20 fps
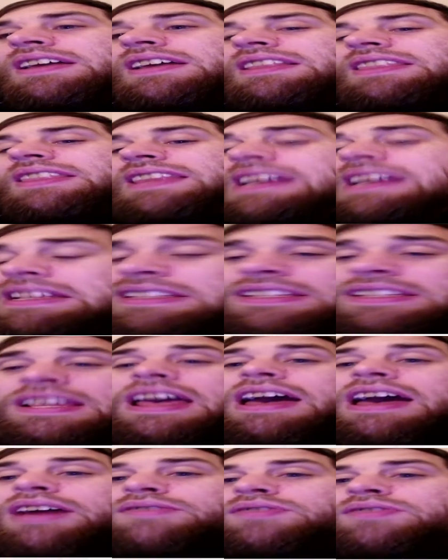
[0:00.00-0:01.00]
let's
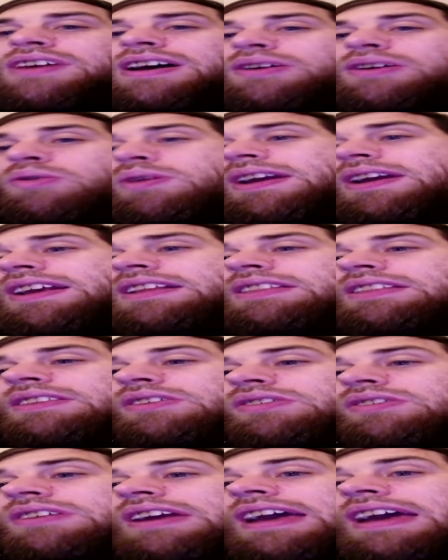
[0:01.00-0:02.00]
have a quick
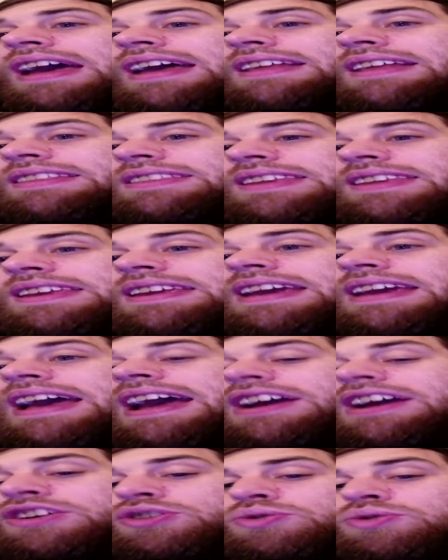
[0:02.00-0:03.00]
look at the
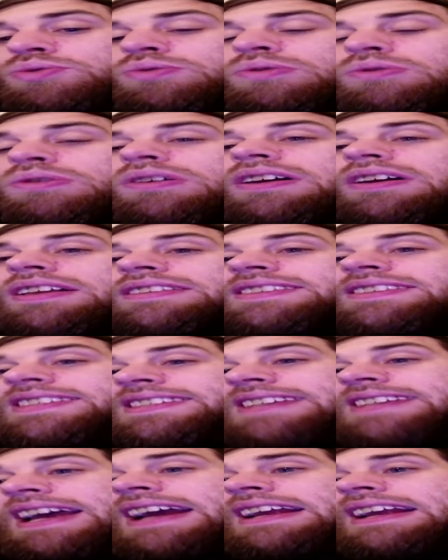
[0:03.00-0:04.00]
actual
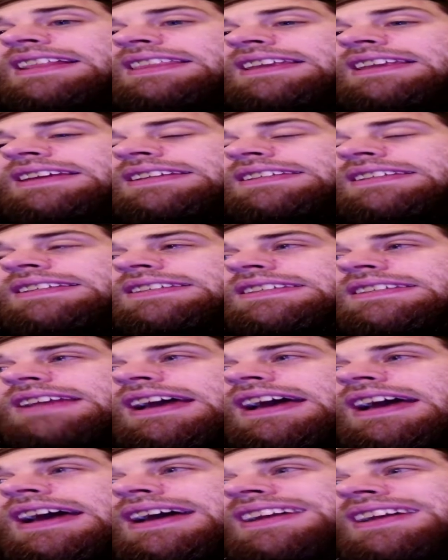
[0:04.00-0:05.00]
deck list
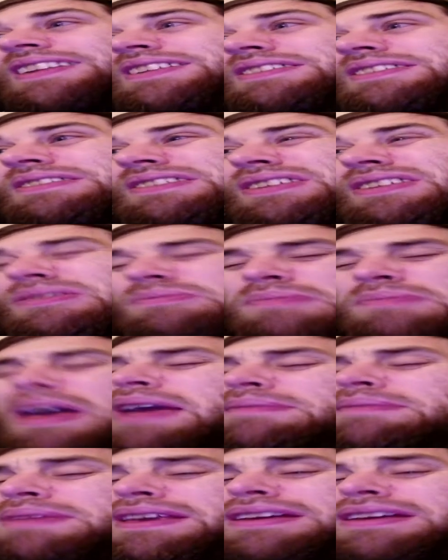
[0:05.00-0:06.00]
and
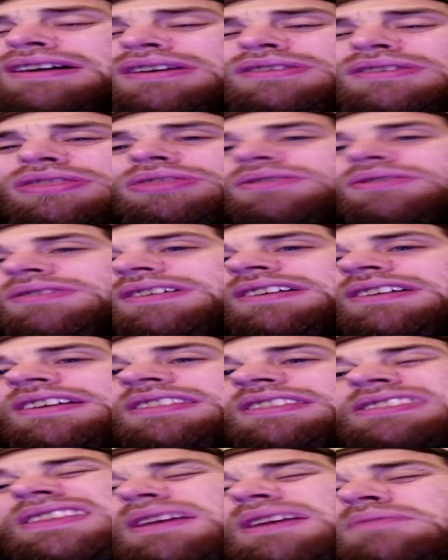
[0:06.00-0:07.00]
maybe go through
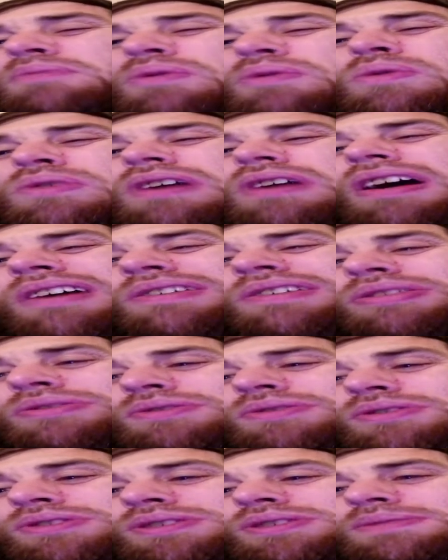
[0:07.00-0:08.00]
it, and then we'll go
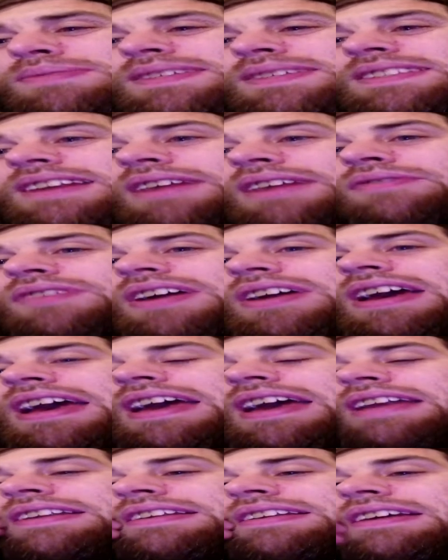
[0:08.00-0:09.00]
through some stuff
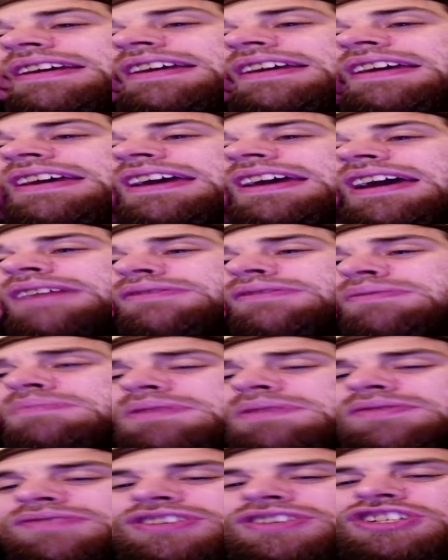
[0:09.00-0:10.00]
and have a
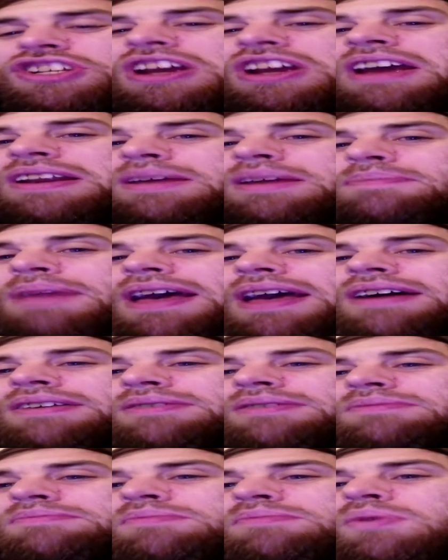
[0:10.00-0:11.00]
bit of a chat
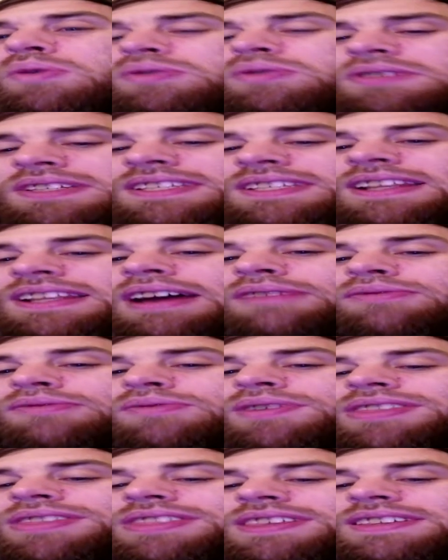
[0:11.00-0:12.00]
about more stuff
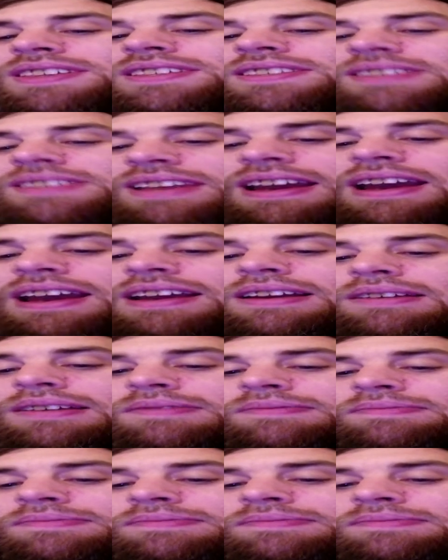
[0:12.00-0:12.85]
with this deck.